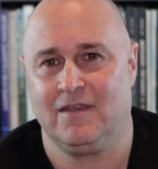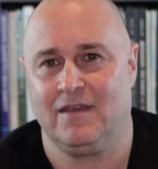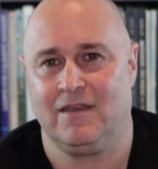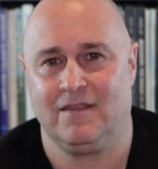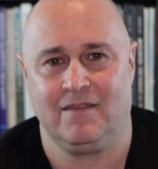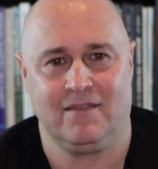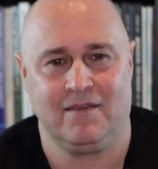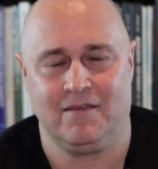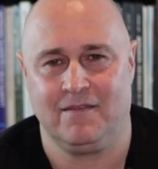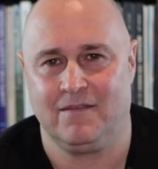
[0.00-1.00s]

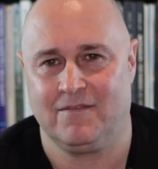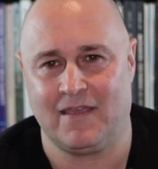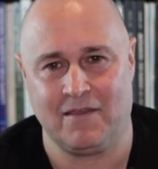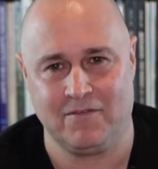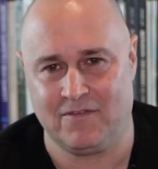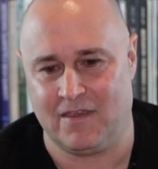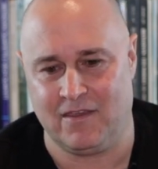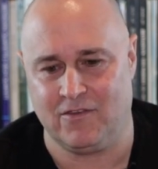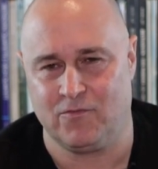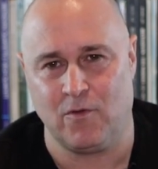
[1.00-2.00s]
The
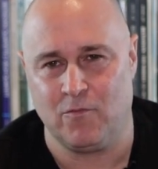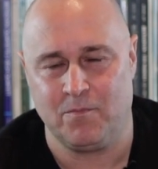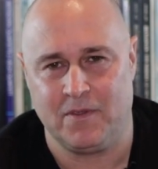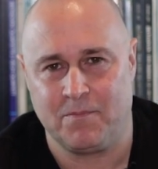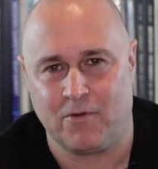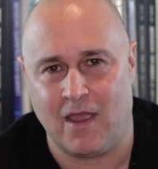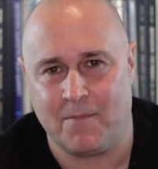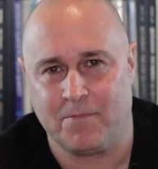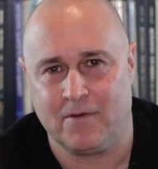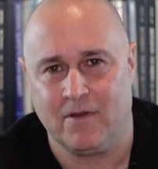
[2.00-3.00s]
soundstage won't be
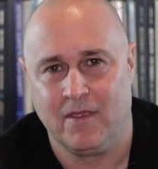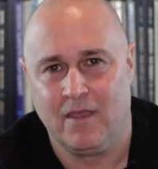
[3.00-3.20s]
proper.